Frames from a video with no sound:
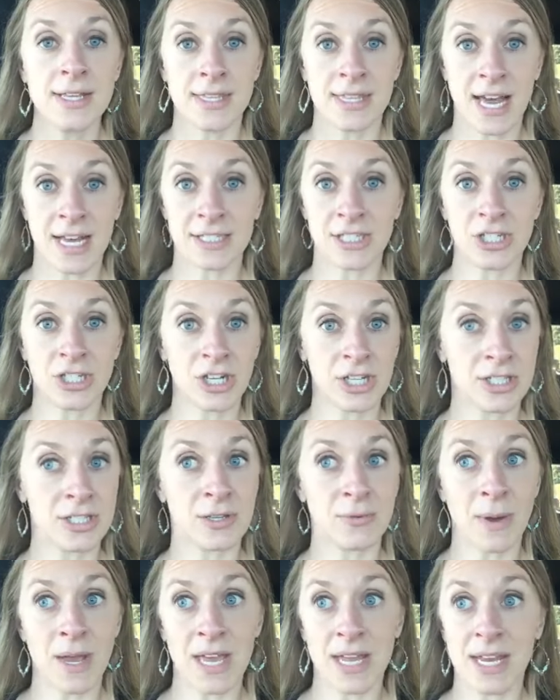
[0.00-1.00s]
That's just
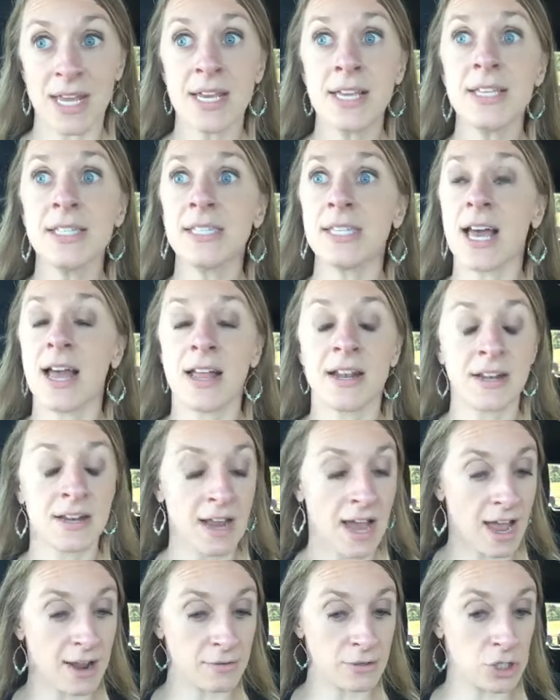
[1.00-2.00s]
the way it is. And
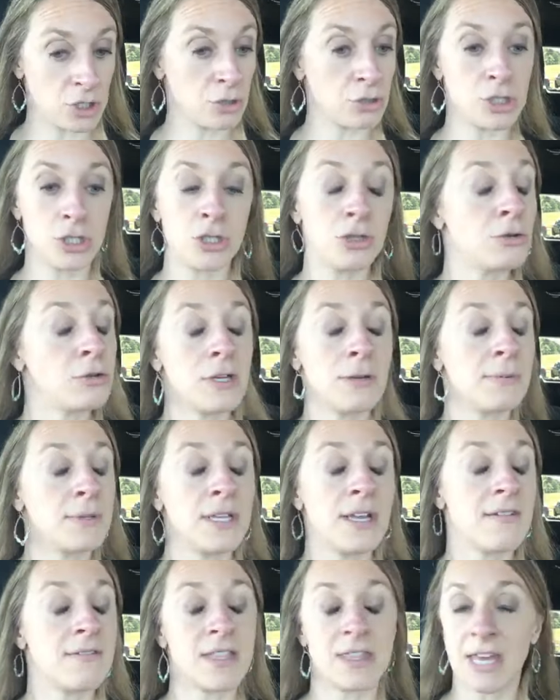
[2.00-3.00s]
I tr- truly
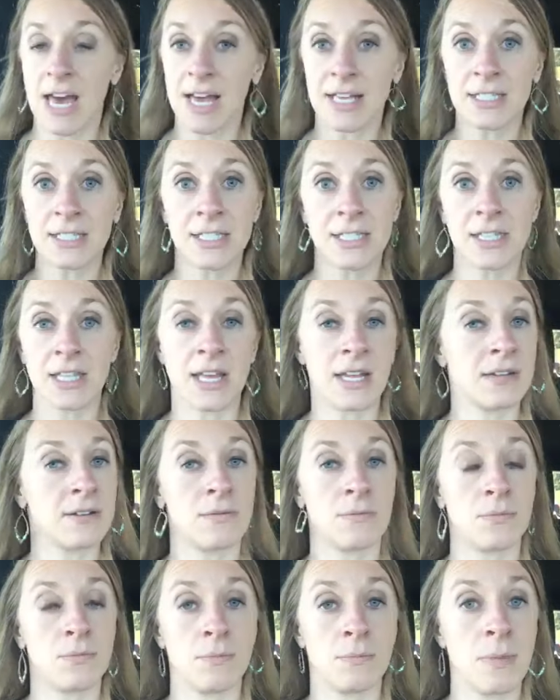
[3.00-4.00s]
believe that that's then
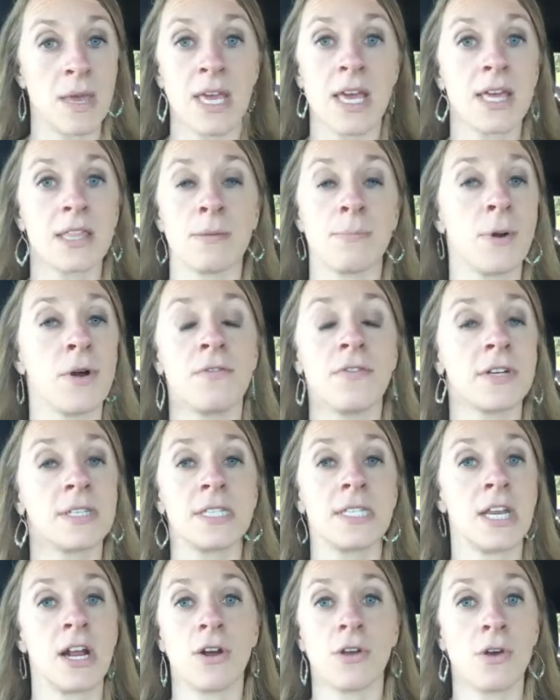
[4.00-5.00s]
making the perfect
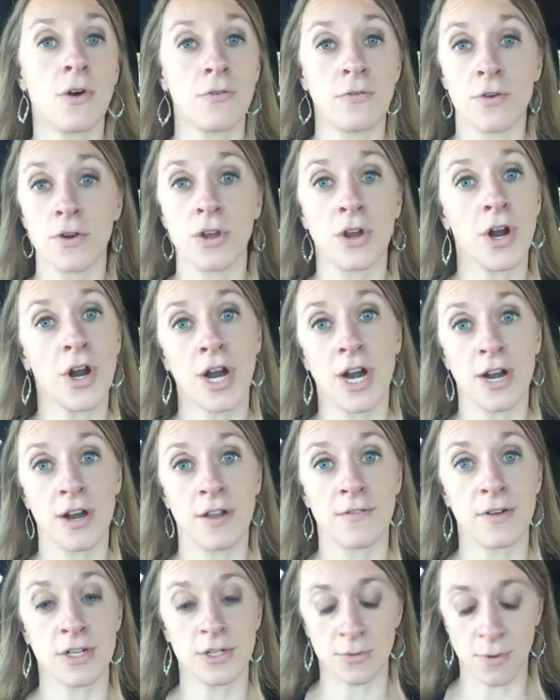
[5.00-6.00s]
scenario for your
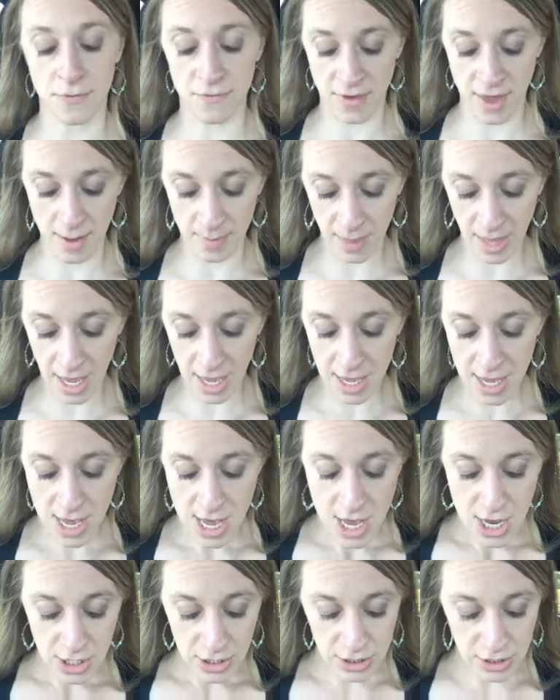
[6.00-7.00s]
individual family.
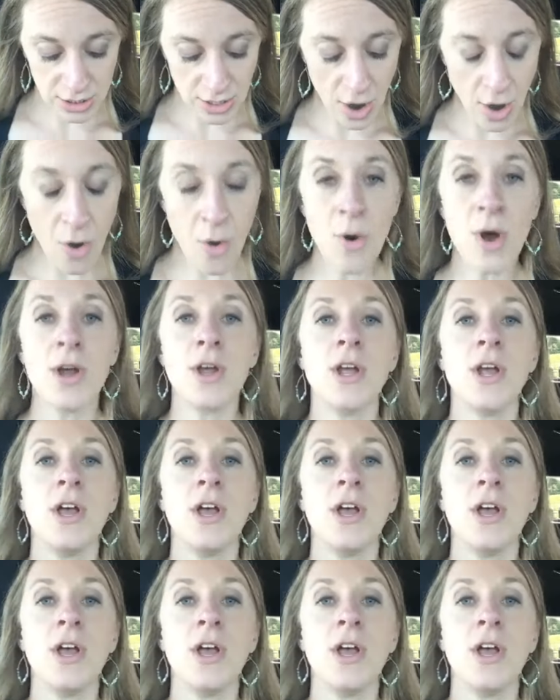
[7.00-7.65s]
So